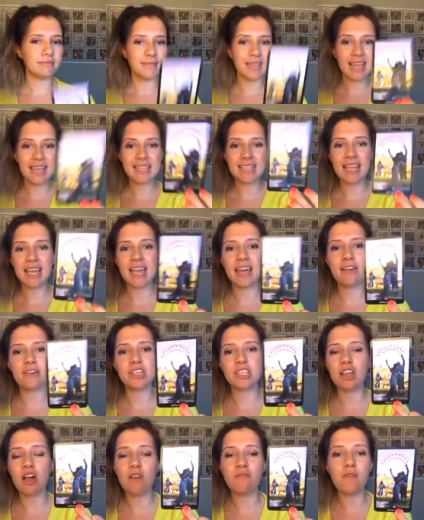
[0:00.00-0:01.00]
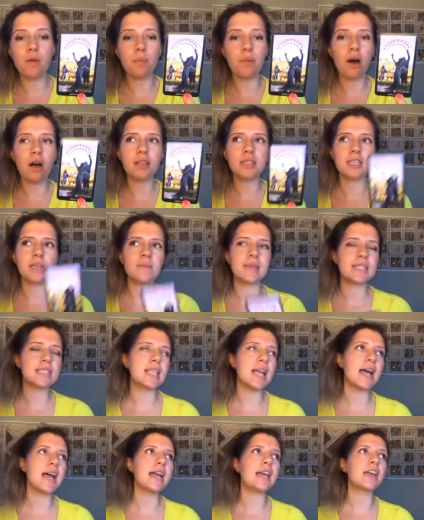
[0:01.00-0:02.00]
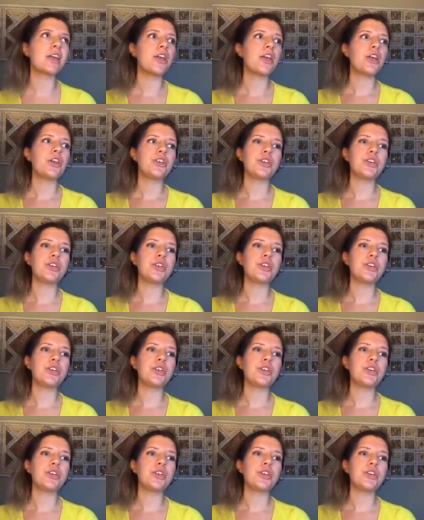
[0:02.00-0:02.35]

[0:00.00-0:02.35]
it's here, it's on the bottom. It's like